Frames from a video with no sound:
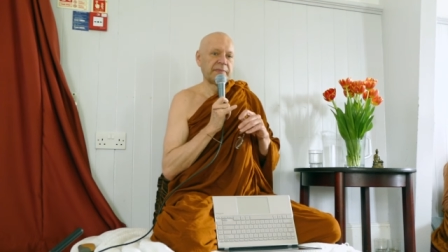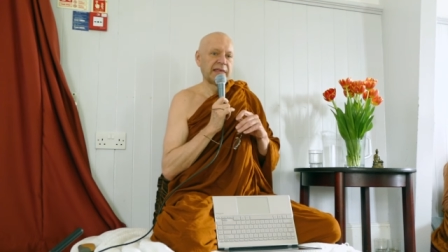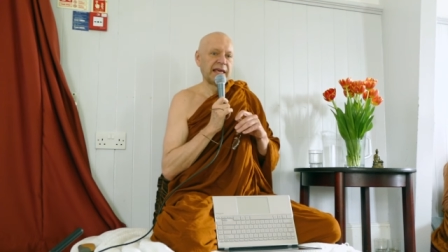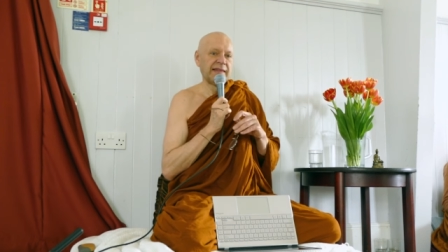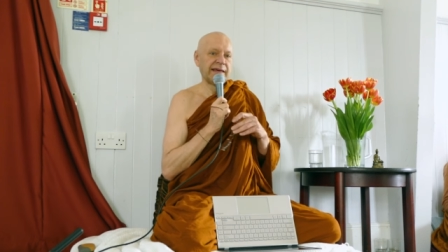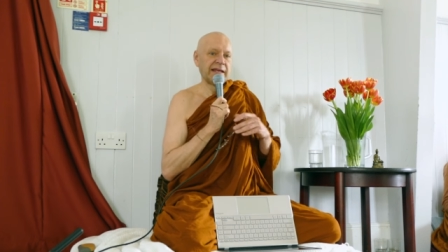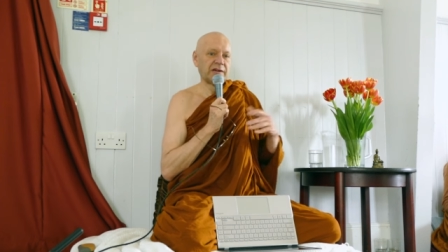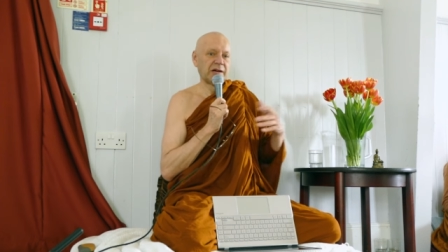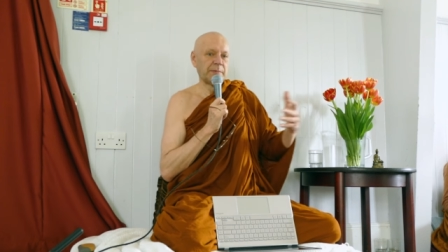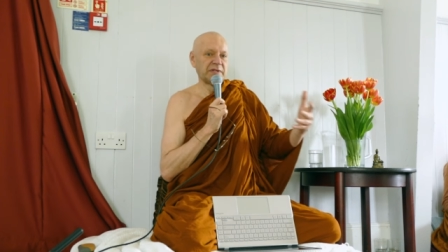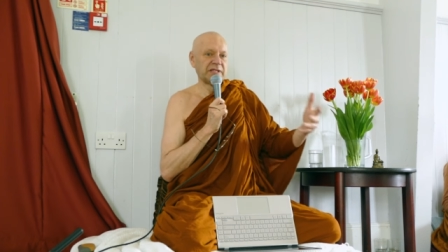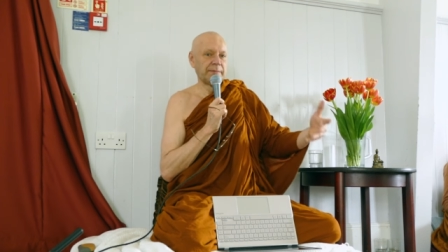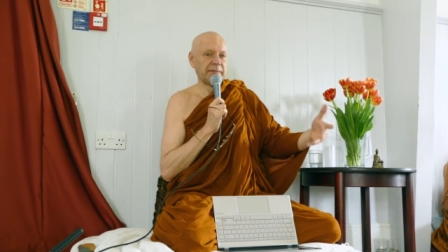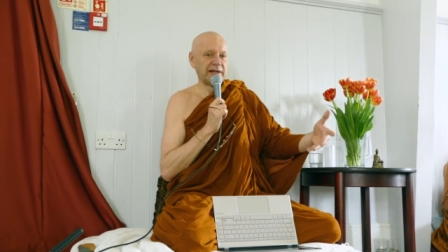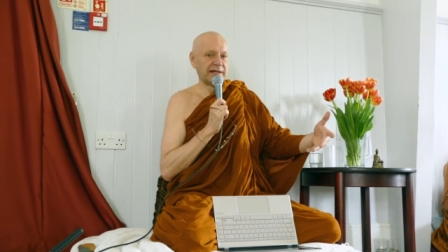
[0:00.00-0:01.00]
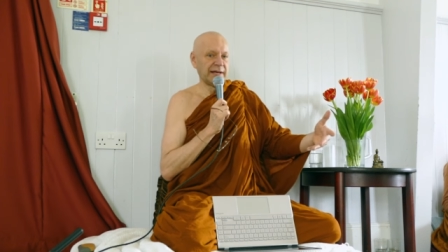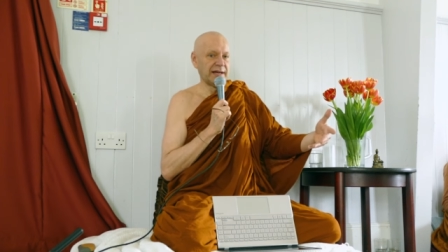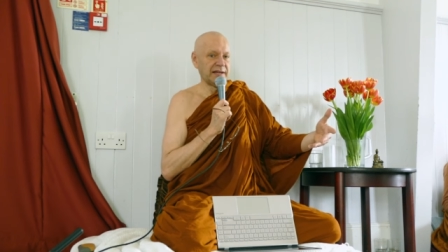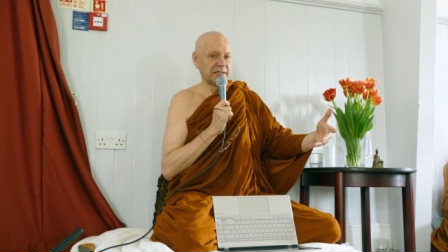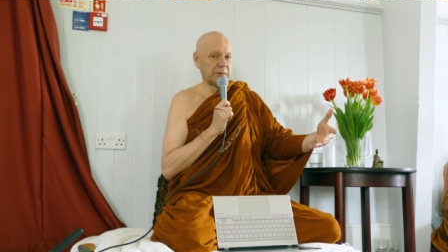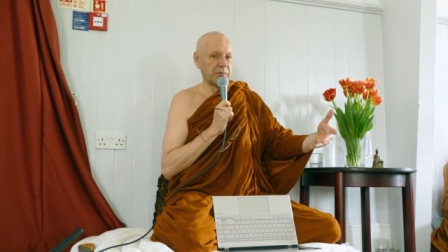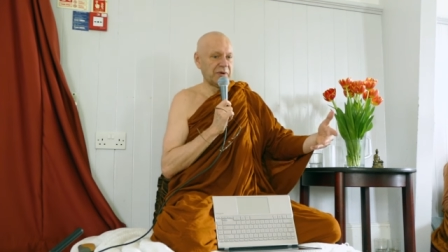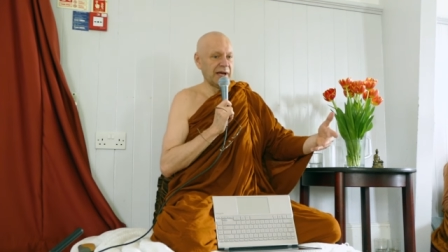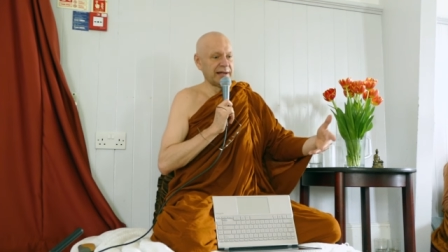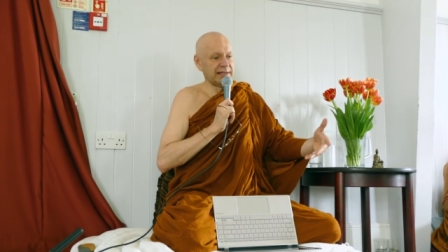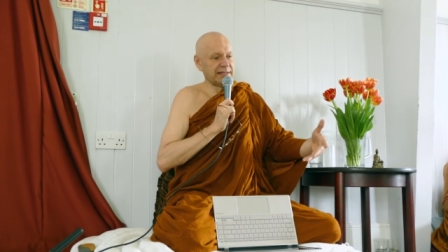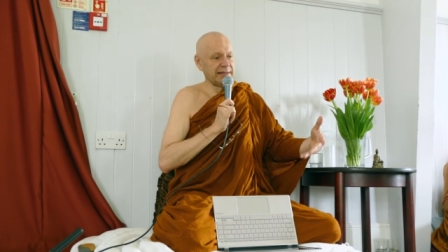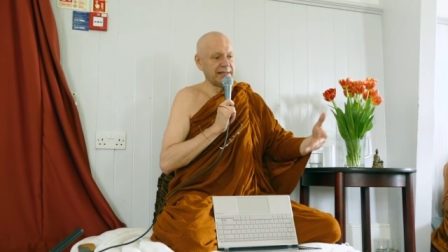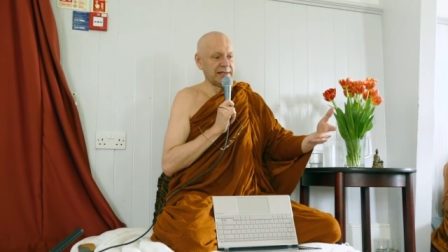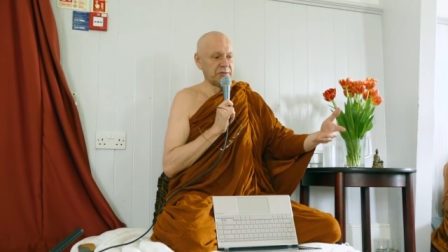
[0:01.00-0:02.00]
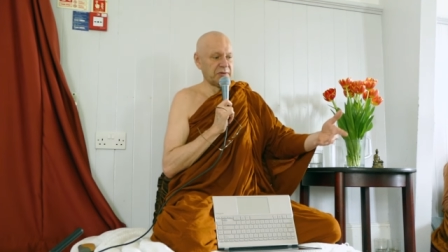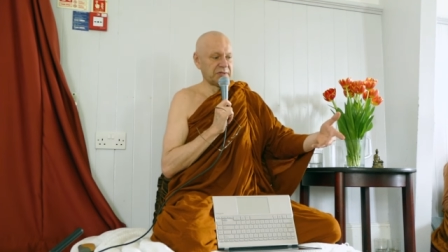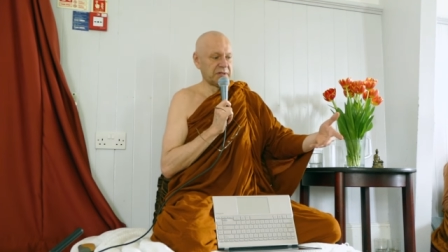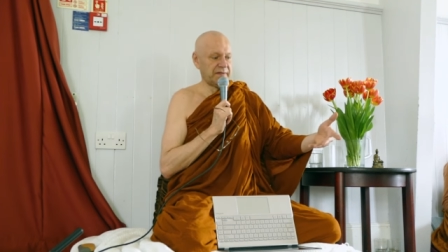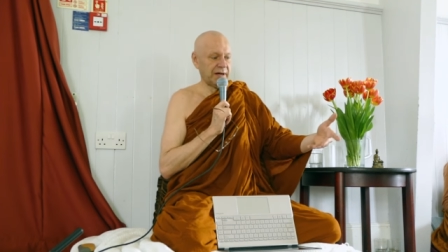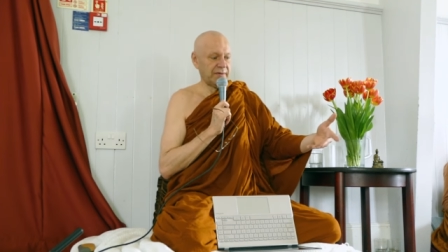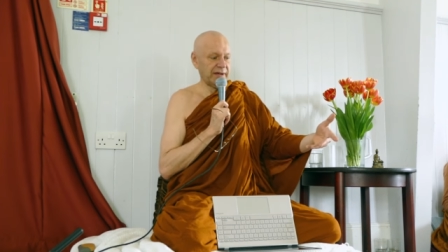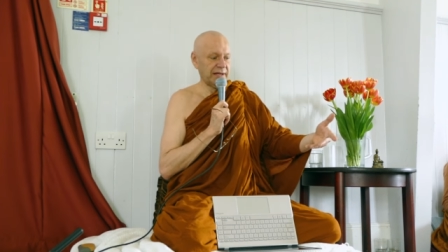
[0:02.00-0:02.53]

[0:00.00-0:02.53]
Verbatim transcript: And then comes the meditation practice, and this is also very